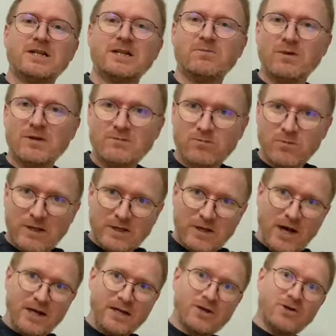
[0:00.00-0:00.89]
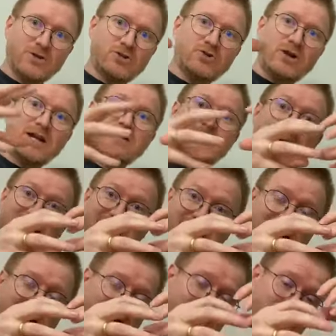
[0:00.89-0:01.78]
Actually, we kind of got the
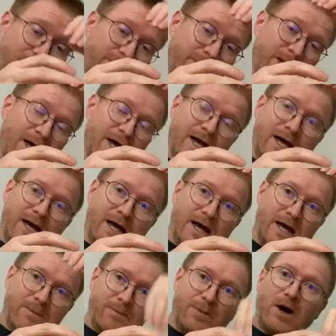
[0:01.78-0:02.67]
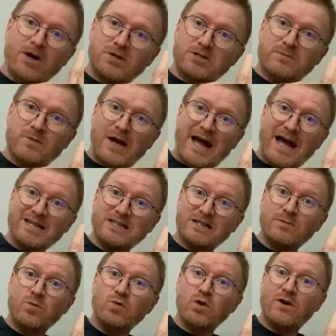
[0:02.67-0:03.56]
traders back together, passed them,
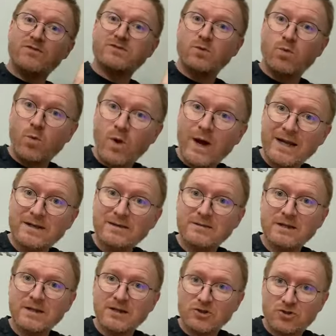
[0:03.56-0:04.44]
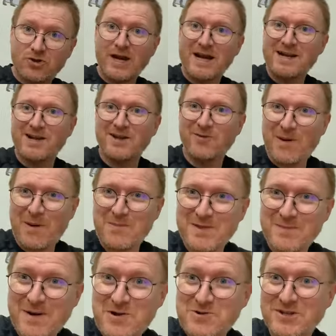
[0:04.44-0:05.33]
handed them all off to one trader,
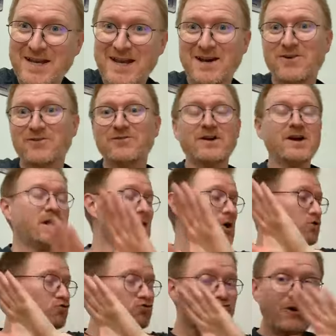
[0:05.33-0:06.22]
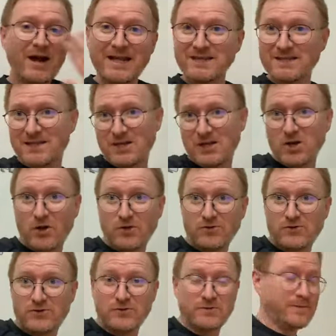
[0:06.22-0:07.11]
the one with the most health, ran to the
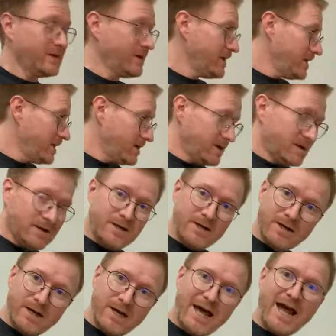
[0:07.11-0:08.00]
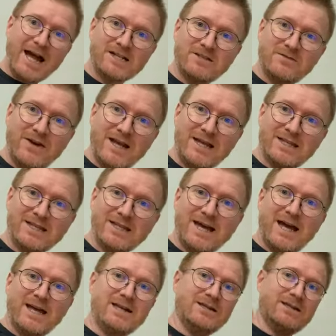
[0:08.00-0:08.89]
console,
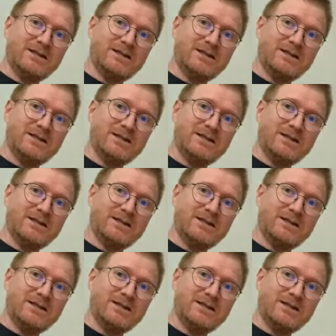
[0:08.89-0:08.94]
activated the